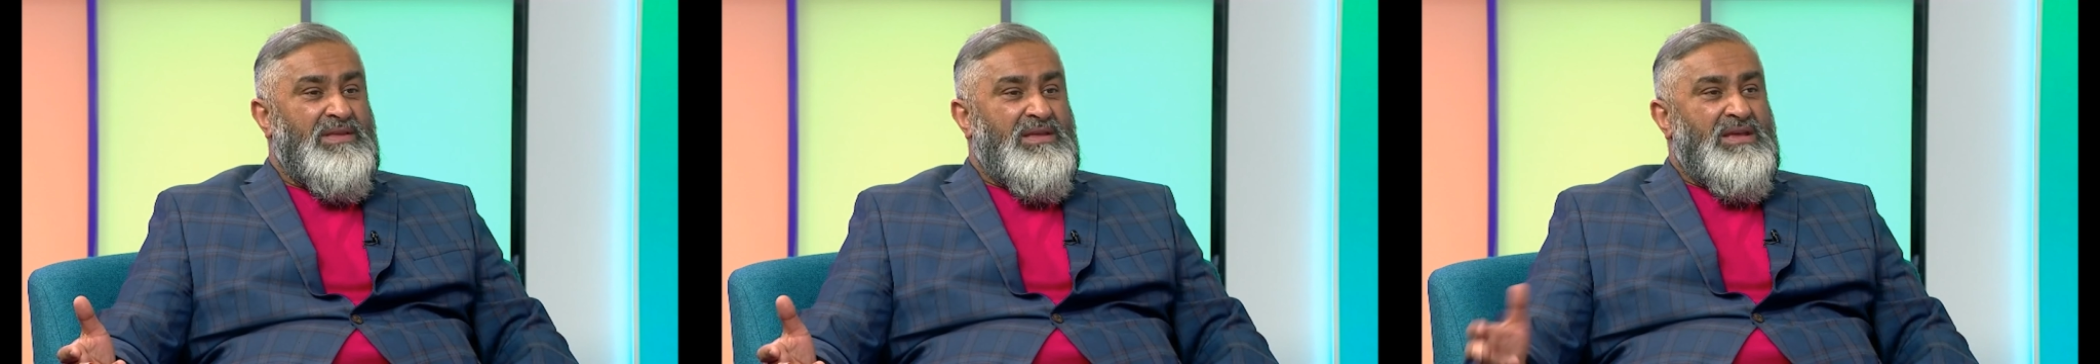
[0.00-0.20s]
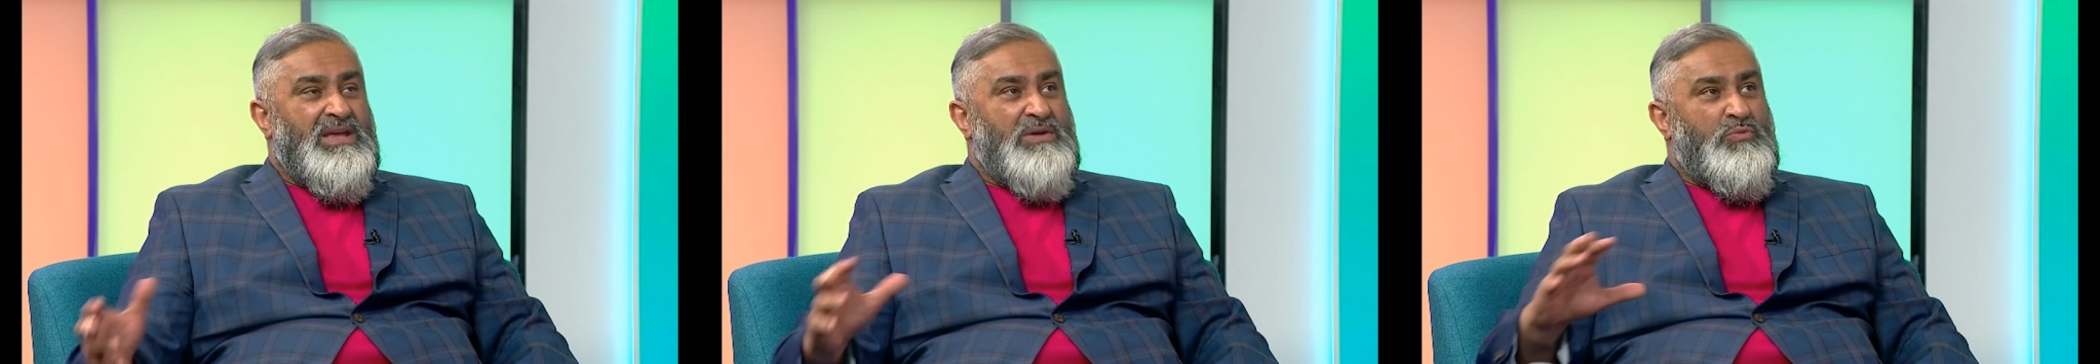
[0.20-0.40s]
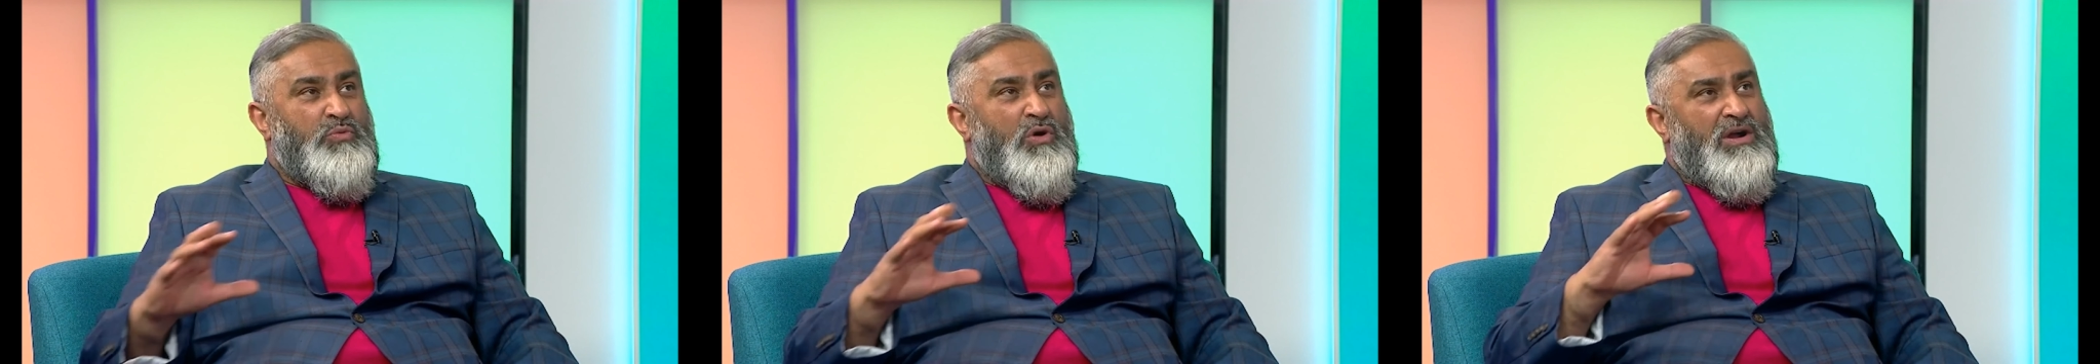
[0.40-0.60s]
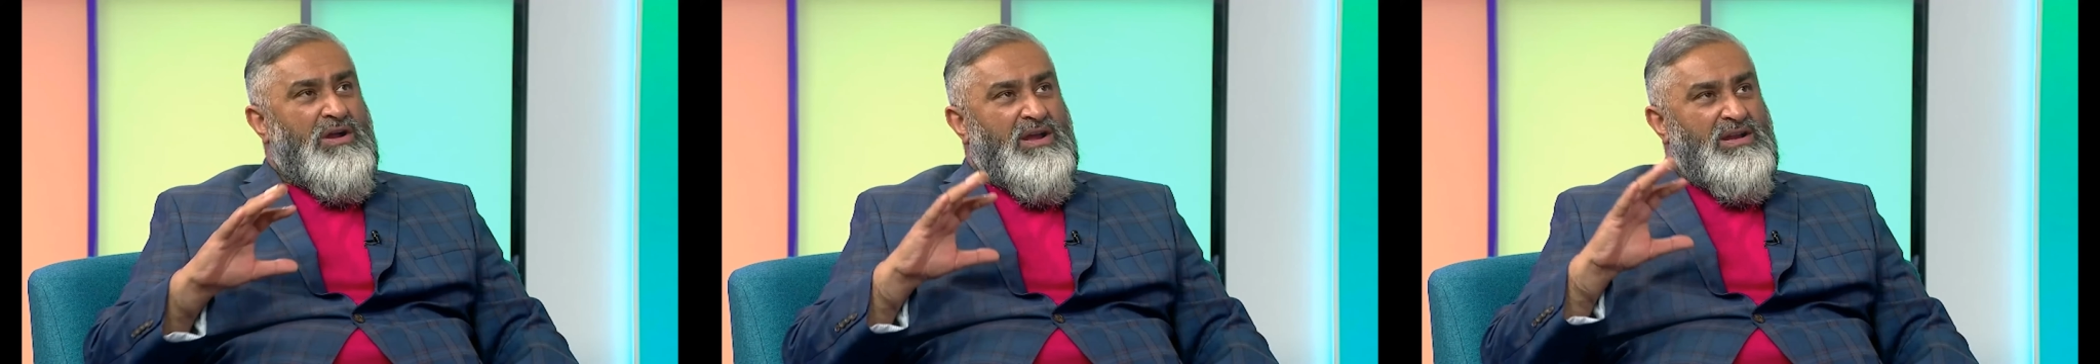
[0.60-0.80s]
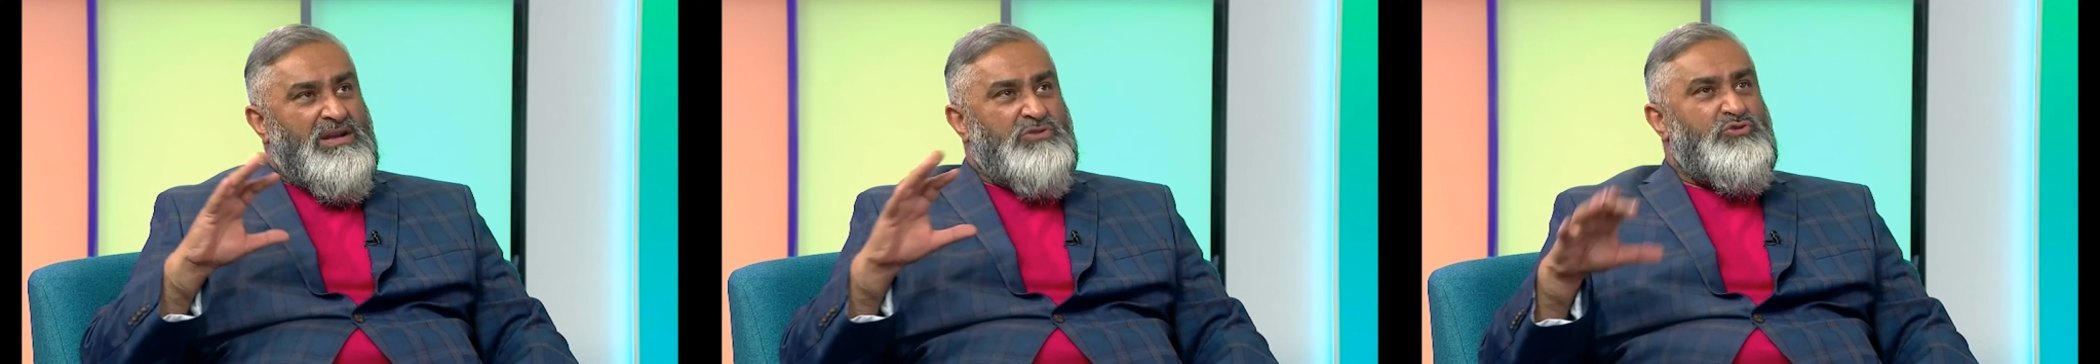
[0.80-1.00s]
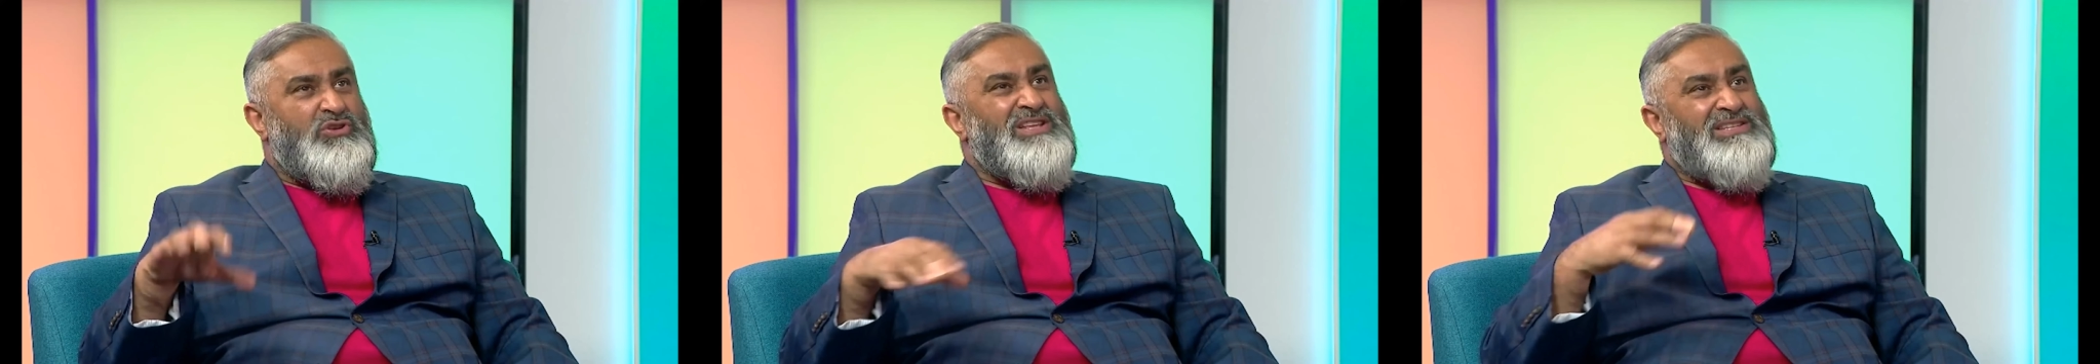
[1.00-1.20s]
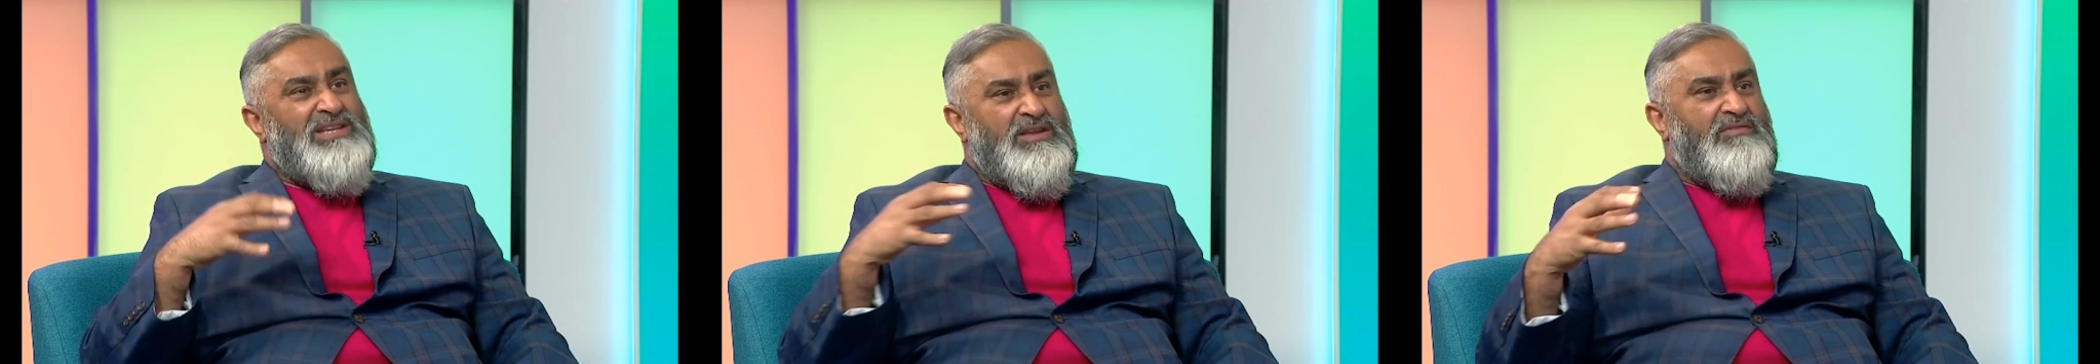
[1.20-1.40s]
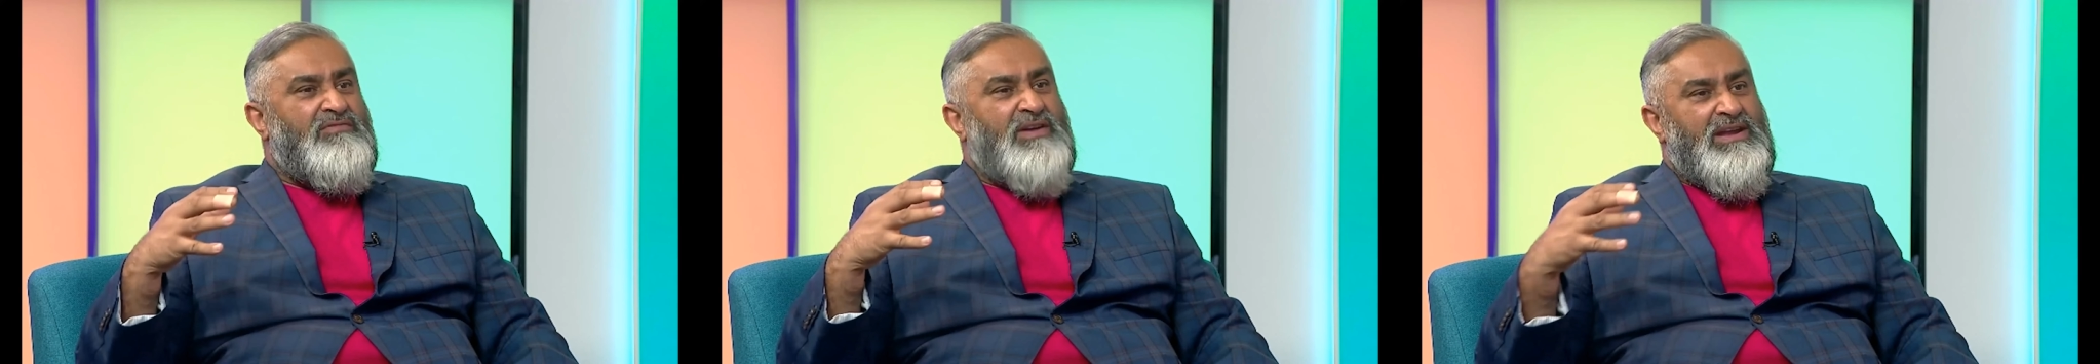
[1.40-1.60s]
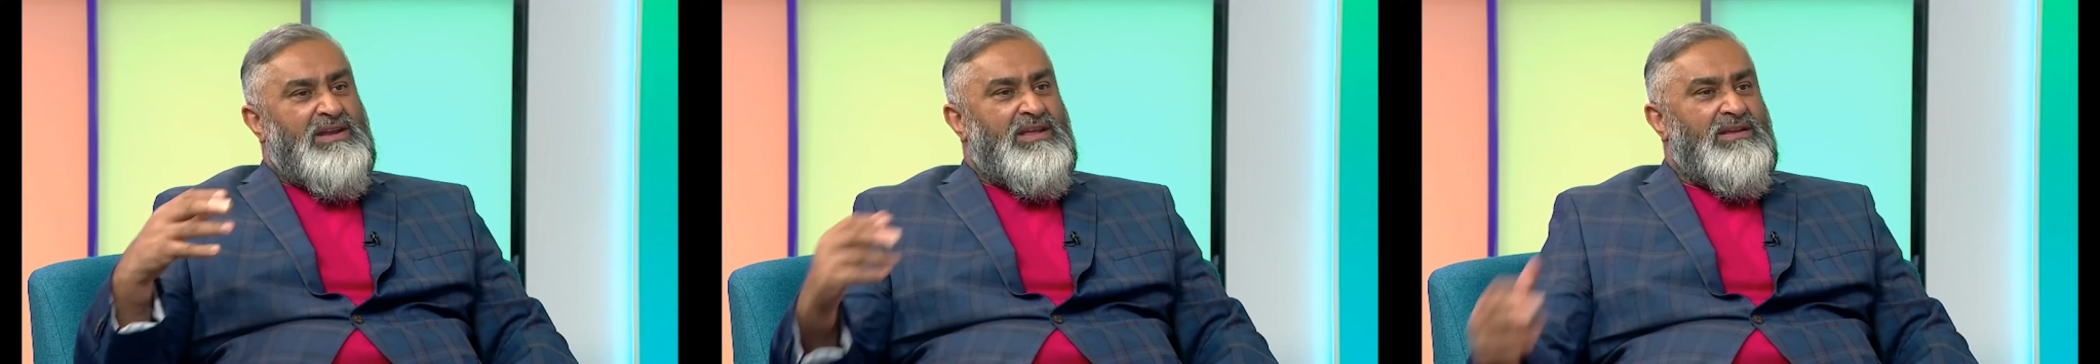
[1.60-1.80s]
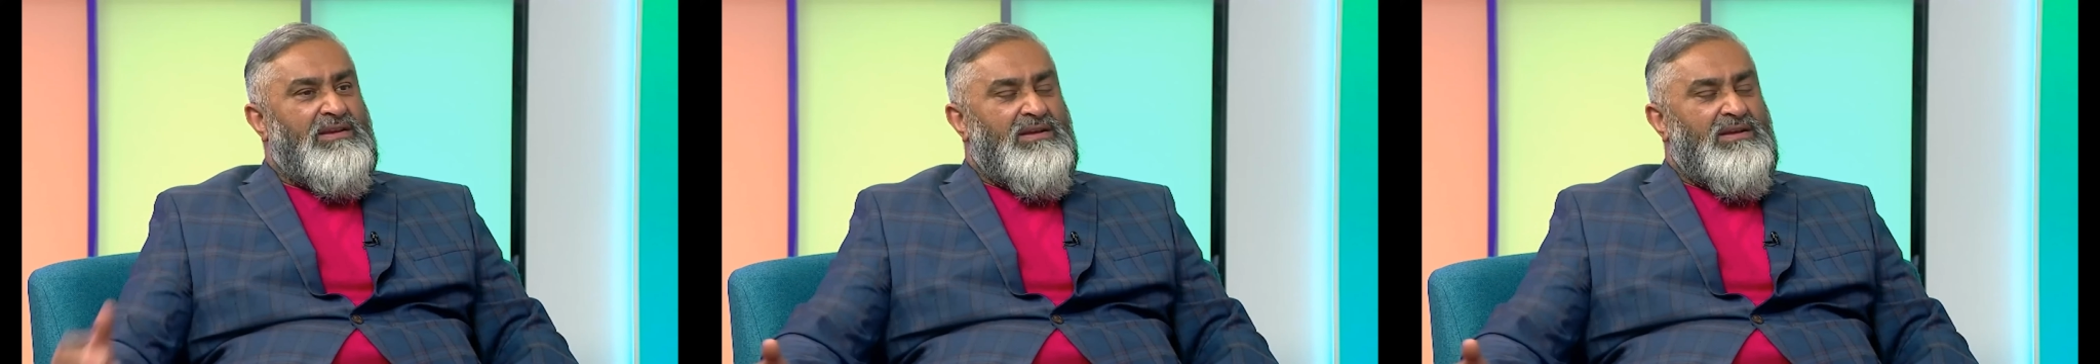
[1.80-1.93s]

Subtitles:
What kind of trends are you finding?